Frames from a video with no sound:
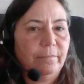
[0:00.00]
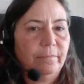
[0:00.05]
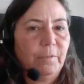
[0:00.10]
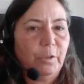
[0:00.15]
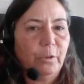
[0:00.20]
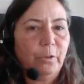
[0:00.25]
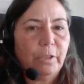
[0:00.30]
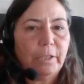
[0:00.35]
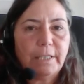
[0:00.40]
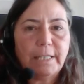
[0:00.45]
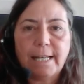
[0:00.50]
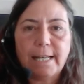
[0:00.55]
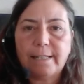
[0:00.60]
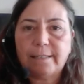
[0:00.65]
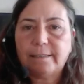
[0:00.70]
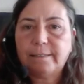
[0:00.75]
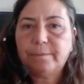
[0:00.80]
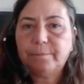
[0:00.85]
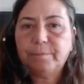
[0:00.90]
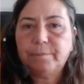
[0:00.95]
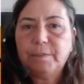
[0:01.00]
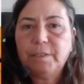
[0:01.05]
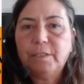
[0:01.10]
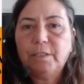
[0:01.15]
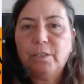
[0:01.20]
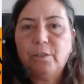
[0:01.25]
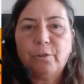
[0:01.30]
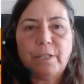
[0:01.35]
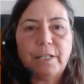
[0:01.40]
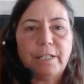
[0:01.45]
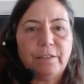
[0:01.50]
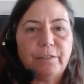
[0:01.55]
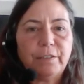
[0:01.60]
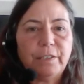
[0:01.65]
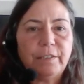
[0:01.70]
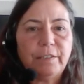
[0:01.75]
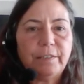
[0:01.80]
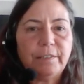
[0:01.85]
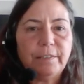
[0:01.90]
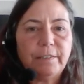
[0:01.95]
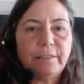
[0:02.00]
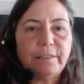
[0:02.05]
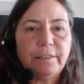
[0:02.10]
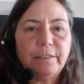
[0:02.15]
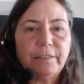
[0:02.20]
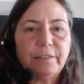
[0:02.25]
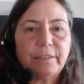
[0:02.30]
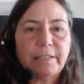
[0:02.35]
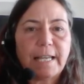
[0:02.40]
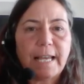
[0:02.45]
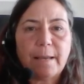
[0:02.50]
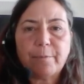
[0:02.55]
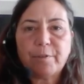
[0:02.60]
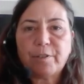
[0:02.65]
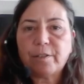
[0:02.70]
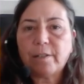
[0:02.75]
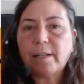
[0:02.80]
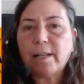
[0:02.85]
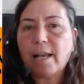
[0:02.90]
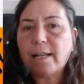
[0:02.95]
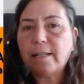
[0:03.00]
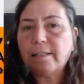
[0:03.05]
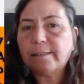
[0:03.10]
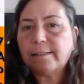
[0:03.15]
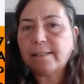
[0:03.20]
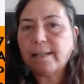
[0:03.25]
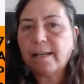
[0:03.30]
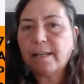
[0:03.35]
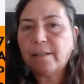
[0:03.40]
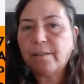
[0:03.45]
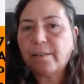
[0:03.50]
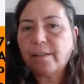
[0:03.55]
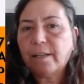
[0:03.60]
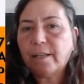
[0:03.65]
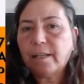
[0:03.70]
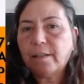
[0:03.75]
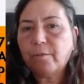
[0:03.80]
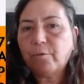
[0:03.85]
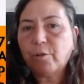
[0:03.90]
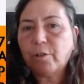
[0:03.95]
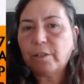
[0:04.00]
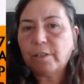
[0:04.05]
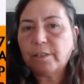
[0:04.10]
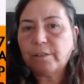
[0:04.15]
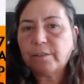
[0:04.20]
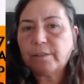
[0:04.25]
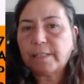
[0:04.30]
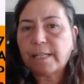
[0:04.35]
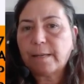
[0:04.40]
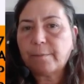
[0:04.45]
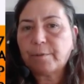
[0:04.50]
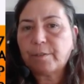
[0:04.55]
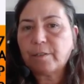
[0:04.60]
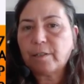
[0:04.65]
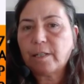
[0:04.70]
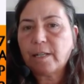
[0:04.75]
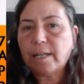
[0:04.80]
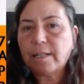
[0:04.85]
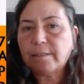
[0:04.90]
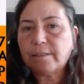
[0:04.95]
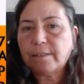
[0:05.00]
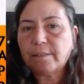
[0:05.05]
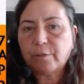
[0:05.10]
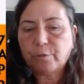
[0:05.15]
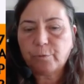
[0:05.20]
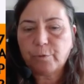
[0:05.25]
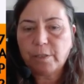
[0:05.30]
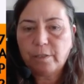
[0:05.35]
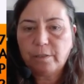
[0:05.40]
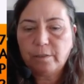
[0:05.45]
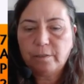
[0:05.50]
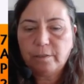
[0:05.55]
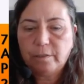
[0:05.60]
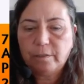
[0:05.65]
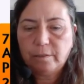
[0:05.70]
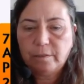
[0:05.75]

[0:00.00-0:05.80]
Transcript: Look at that. Okay, since this is capitalized, I think I want this capitalized as well.